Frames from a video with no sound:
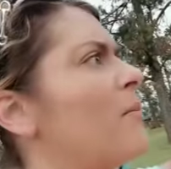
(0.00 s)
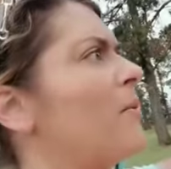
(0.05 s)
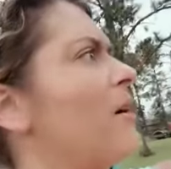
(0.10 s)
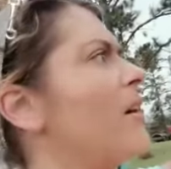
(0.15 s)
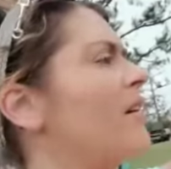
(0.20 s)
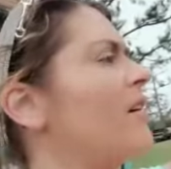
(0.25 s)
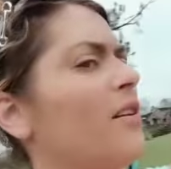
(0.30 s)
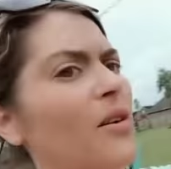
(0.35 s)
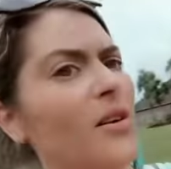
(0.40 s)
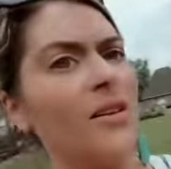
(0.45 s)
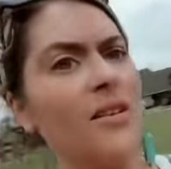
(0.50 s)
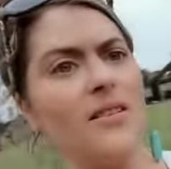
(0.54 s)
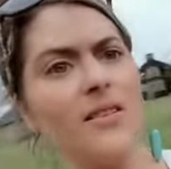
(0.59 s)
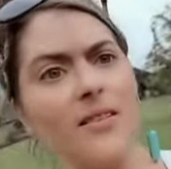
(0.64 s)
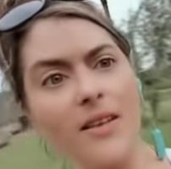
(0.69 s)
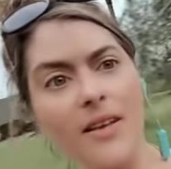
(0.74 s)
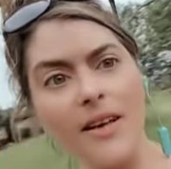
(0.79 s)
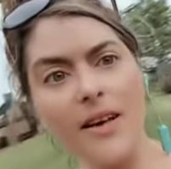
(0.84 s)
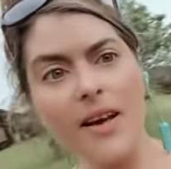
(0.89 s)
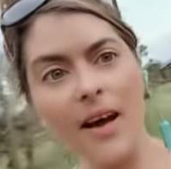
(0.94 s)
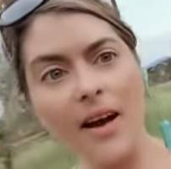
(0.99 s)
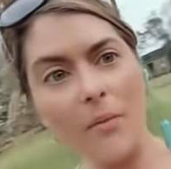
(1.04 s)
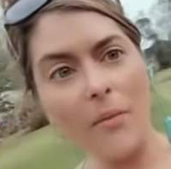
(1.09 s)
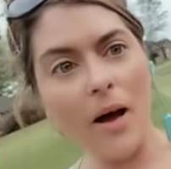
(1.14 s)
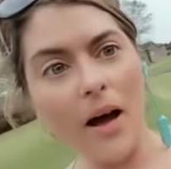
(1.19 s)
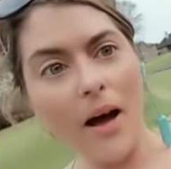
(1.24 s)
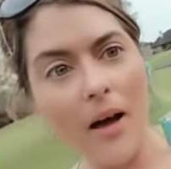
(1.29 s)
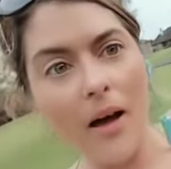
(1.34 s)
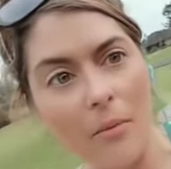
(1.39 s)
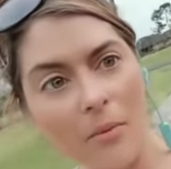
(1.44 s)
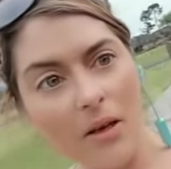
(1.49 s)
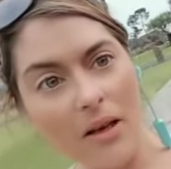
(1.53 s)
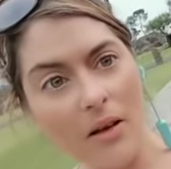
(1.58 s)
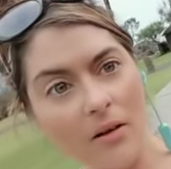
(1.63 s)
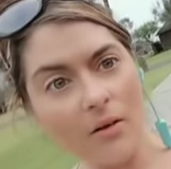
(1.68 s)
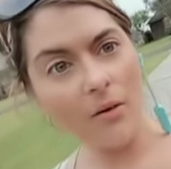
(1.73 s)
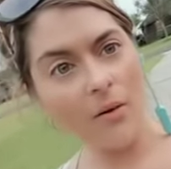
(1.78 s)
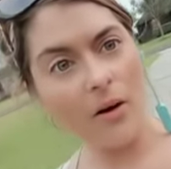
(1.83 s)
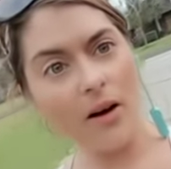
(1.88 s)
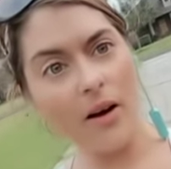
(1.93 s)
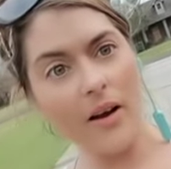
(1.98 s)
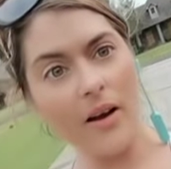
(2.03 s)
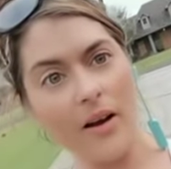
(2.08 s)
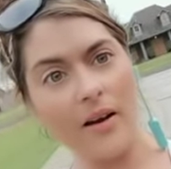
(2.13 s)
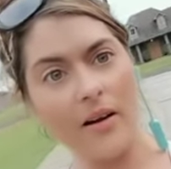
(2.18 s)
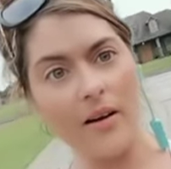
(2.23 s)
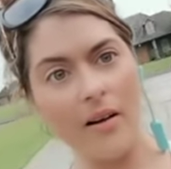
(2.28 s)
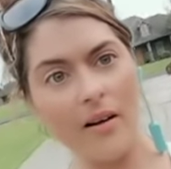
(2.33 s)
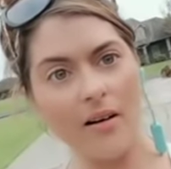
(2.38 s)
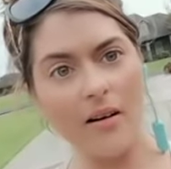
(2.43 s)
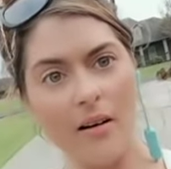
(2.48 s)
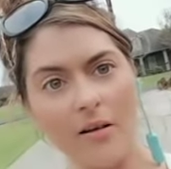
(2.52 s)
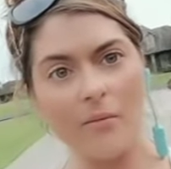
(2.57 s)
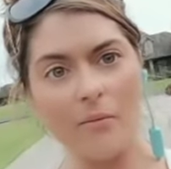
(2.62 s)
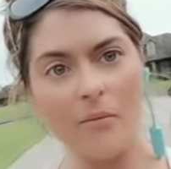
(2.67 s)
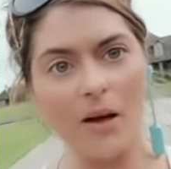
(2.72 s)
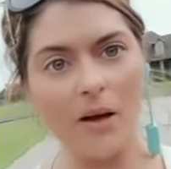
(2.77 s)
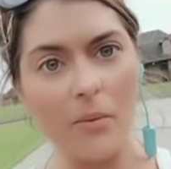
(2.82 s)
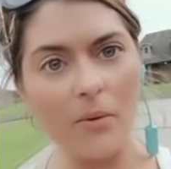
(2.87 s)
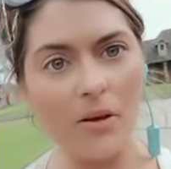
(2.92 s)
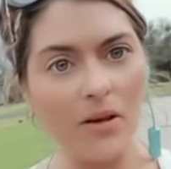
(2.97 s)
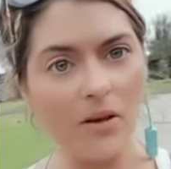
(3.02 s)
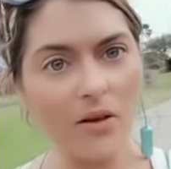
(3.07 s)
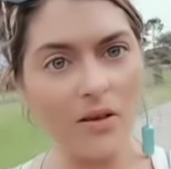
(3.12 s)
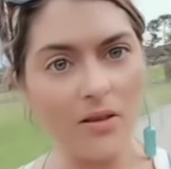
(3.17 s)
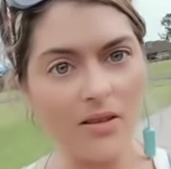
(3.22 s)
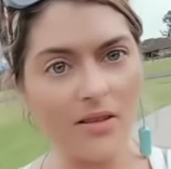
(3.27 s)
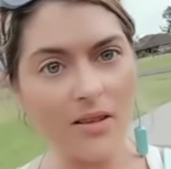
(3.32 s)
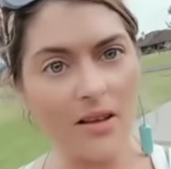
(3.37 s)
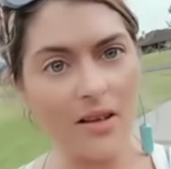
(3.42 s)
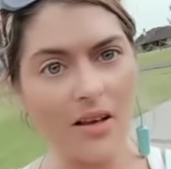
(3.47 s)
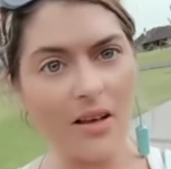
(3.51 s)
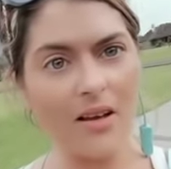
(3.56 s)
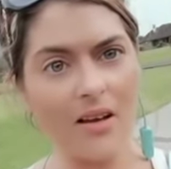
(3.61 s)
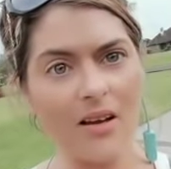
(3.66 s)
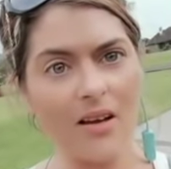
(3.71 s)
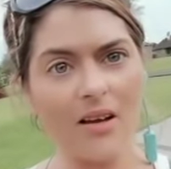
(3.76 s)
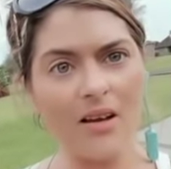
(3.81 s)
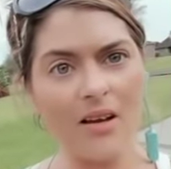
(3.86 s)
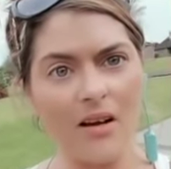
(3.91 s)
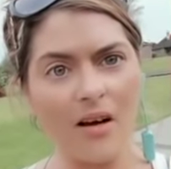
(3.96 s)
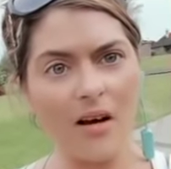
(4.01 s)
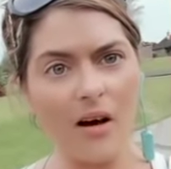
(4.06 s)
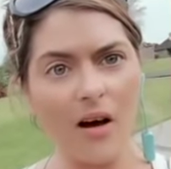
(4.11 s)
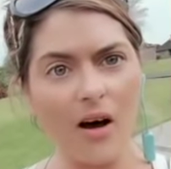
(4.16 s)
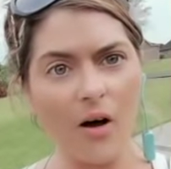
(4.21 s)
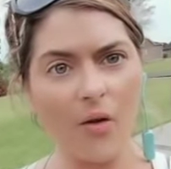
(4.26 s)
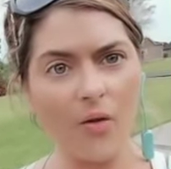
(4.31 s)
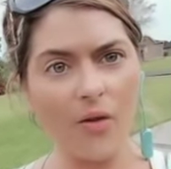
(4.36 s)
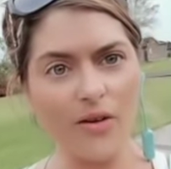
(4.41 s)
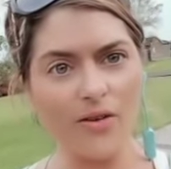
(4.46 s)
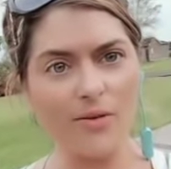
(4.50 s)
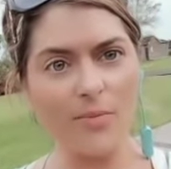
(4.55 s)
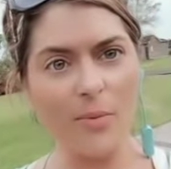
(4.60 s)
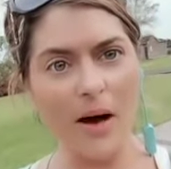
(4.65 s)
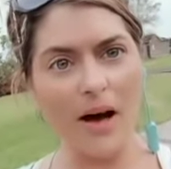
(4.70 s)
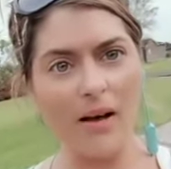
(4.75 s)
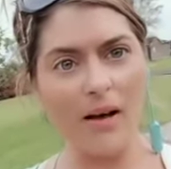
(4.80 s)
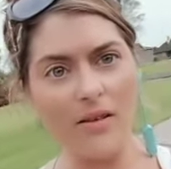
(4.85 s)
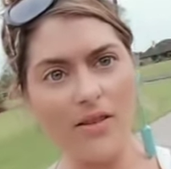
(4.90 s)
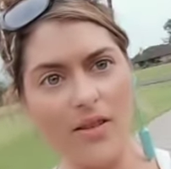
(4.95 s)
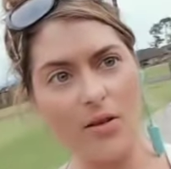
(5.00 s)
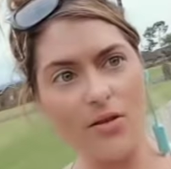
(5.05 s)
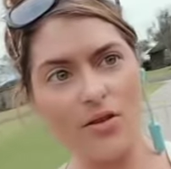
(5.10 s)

But you can see kind of behind me right here, maybe you can see all those piles.